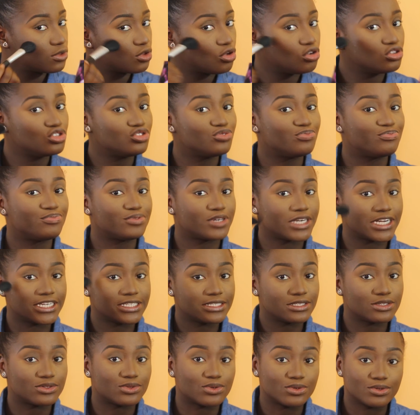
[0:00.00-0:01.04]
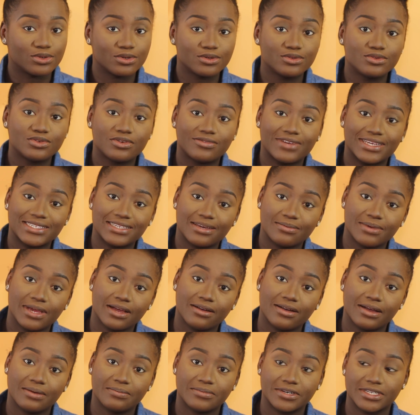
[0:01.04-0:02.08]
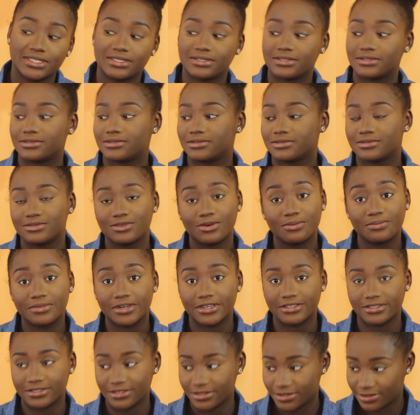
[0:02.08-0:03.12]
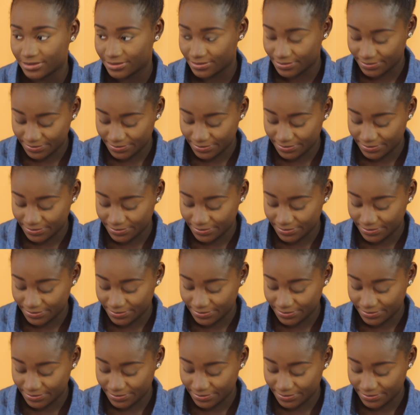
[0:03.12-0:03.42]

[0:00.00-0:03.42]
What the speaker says: Don't press it, or don't do wasabi and go and press it. Don't press it.